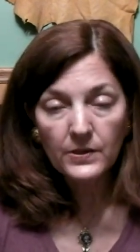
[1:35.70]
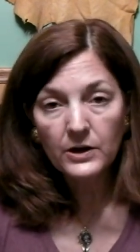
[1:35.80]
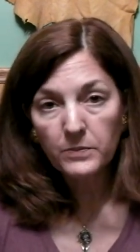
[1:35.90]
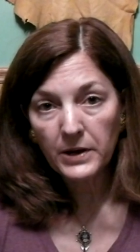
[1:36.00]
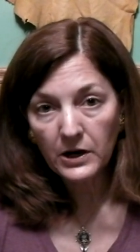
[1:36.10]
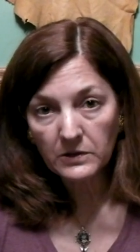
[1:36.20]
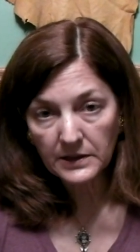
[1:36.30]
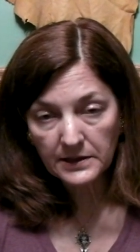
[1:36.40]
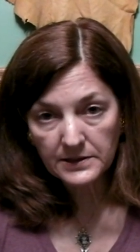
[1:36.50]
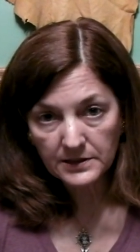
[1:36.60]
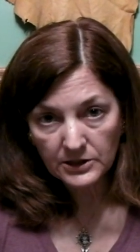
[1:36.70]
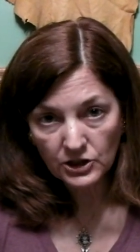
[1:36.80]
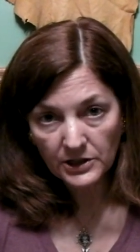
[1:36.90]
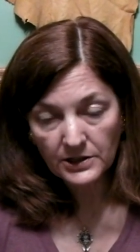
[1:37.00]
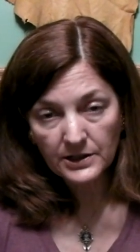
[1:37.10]
There apparently is an
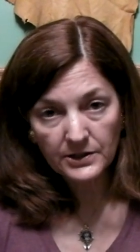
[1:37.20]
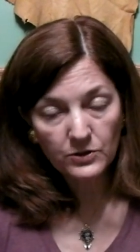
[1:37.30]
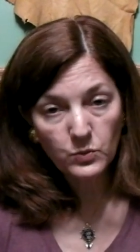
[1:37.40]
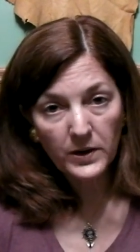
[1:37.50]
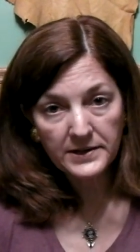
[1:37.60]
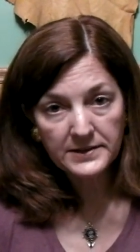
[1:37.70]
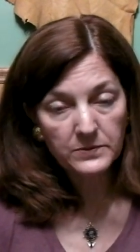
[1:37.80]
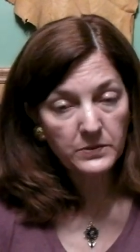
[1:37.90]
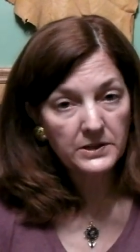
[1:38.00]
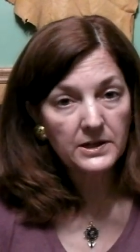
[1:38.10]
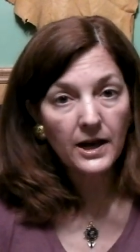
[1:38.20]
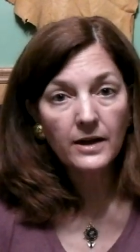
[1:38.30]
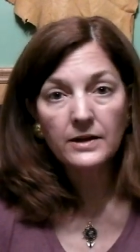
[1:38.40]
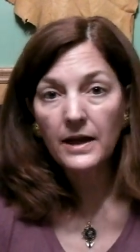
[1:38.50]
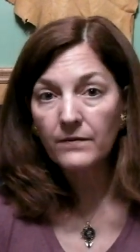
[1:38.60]
agenda, otherwise it would
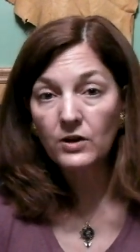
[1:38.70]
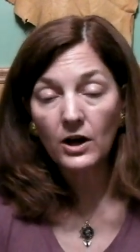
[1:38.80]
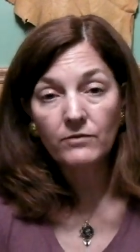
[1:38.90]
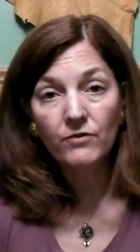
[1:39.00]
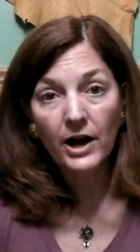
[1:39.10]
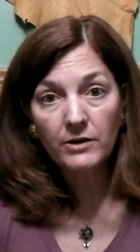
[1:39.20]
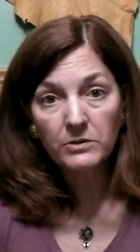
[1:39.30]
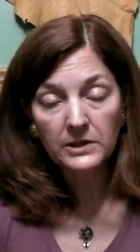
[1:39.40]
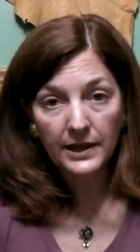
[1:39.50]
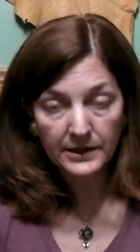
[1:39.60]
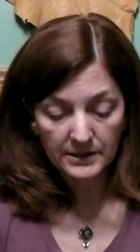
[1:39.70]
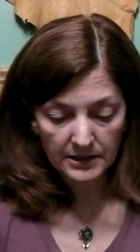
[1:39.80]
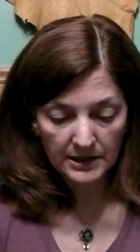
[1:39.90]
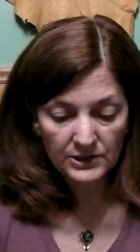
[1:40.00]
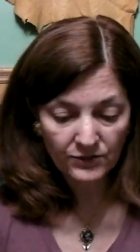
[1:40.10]
not have gone viral like it
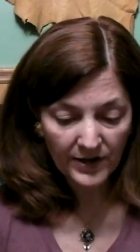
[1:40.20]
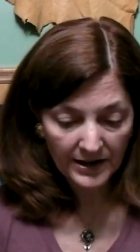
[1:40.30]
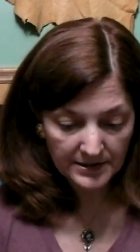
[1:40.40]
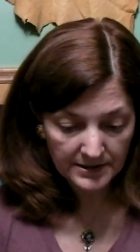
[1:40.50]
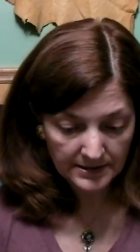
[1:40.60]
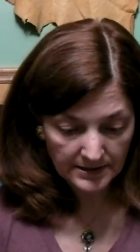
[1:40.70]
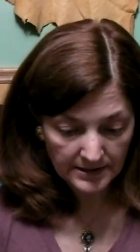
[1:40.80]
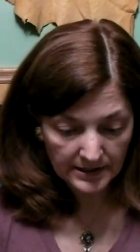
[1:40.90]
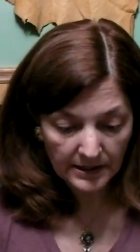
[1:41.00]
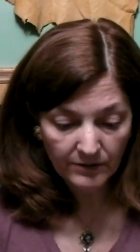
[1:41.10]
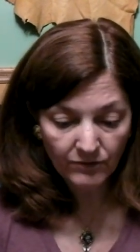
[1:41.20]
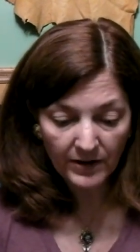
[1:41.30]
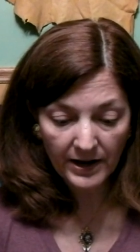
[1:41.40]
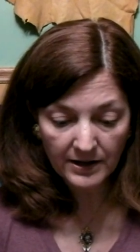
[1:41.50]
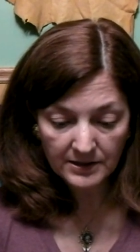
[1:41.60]
did, as fast as it did. In
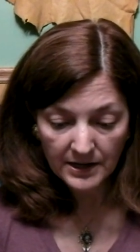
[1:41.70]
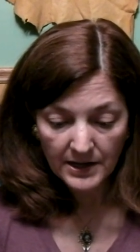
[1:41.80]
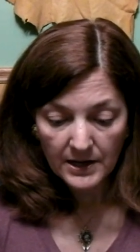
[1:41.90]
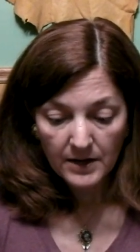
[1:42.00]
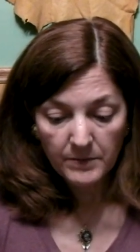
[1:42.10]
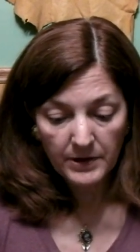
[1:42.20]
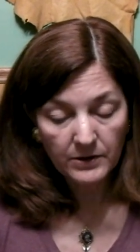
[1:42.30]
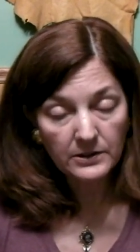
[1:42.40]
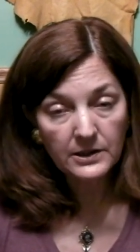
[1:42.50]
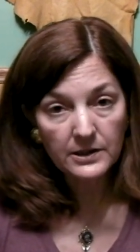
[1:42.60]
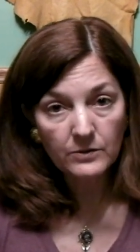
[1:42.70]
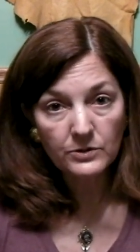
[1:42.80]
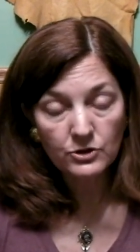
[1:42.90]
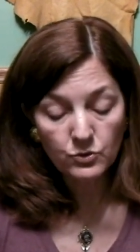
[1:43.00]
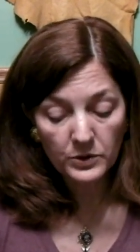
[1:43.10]
fact, apparently there
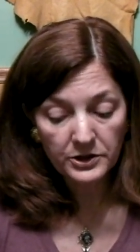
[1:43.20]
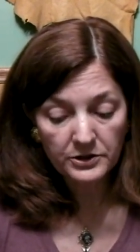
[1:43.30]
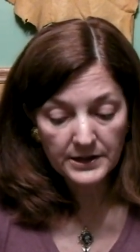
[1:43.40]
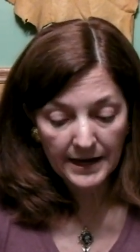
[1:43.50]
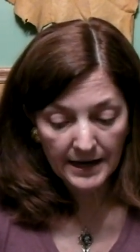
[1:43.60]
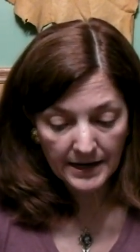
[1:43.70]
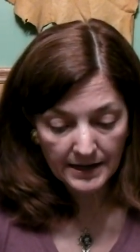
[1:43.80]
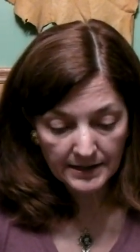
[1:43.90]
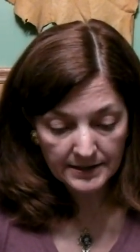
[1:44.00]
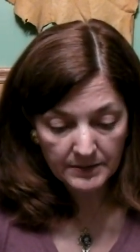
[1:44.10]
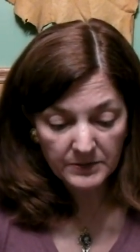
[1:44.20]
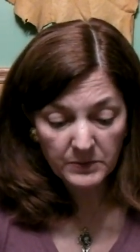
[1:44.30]
were Twitter tags